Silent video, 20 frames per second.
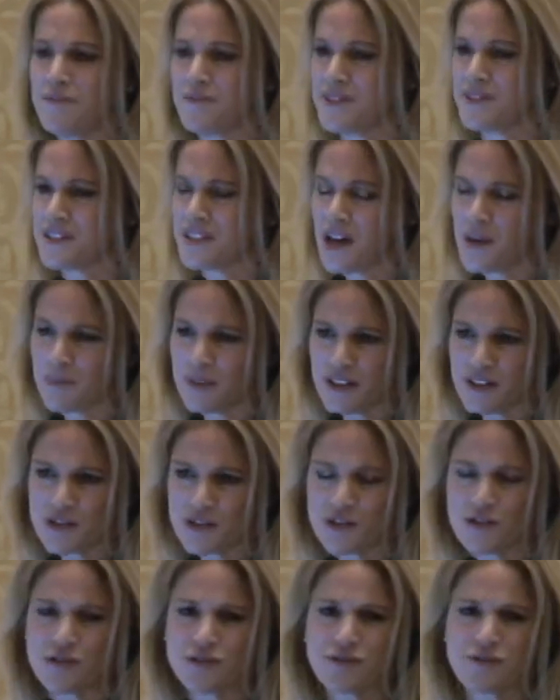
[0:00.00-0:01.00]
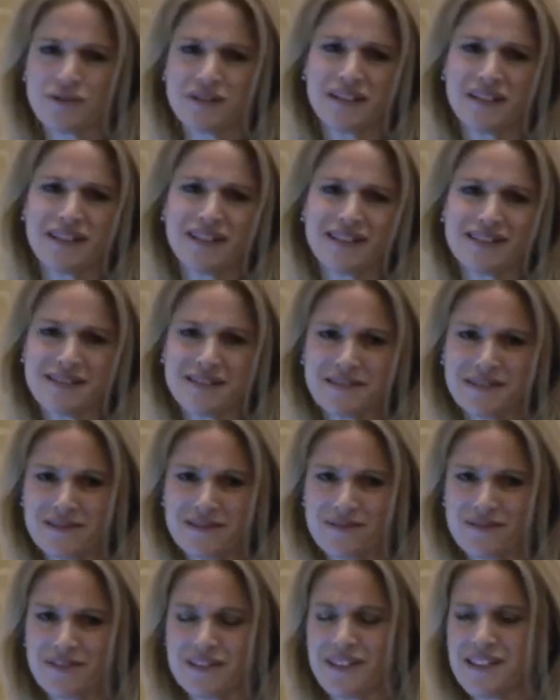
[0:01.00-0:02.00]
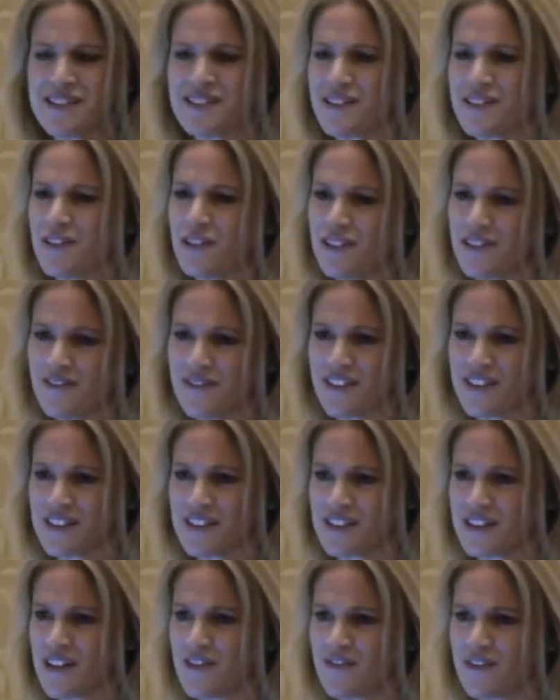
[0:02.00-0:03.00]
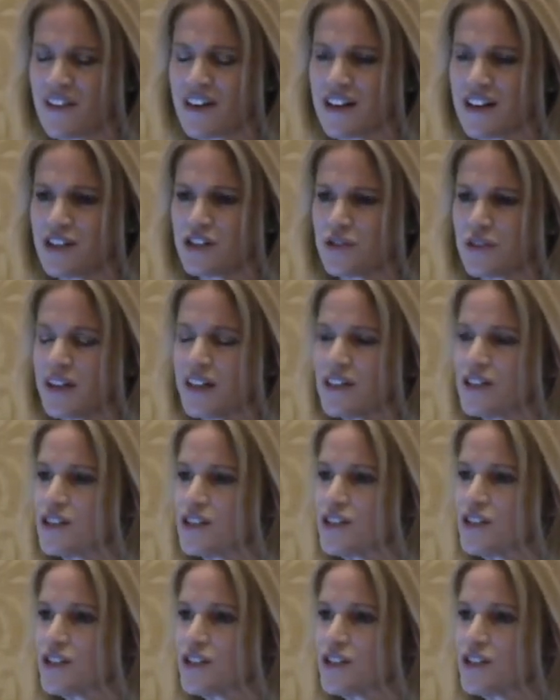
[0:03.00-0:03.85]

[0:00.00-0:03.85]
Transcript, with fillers: stopping surgery and deliveries and all of this stuff that I trained to